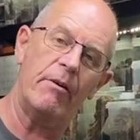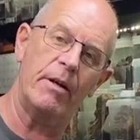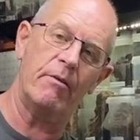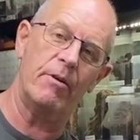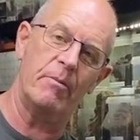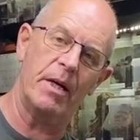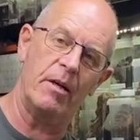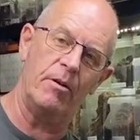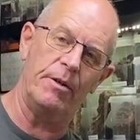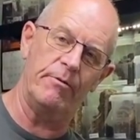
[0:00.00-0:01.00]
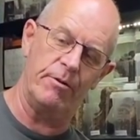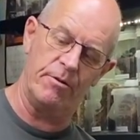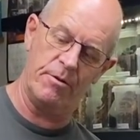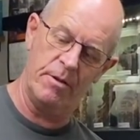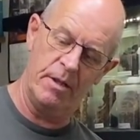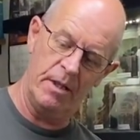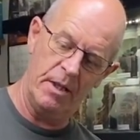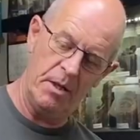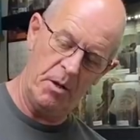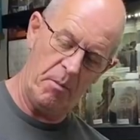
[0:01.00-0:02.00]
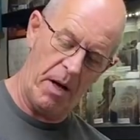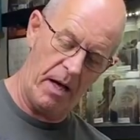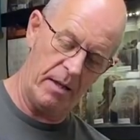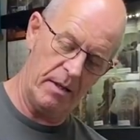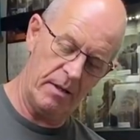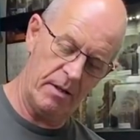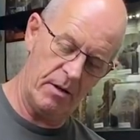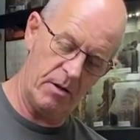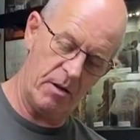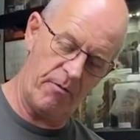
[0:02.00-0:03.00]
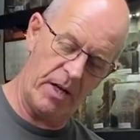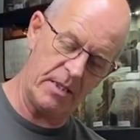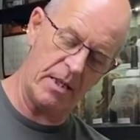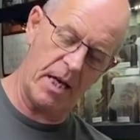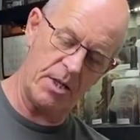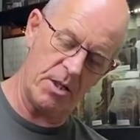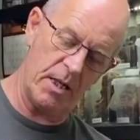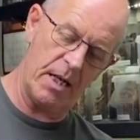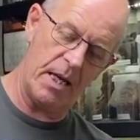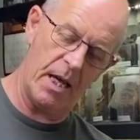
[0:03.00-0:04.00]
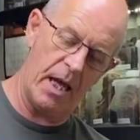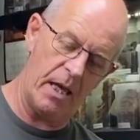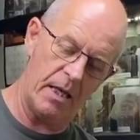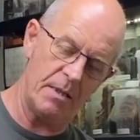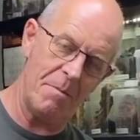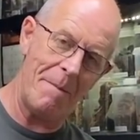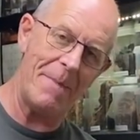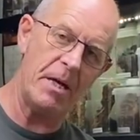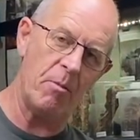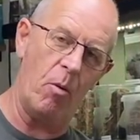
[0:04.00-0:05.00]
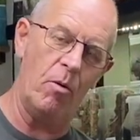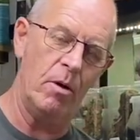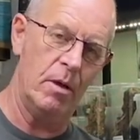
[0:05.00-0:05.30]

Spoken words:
it don't really make a lot of difference. But the ventilation in here is minimal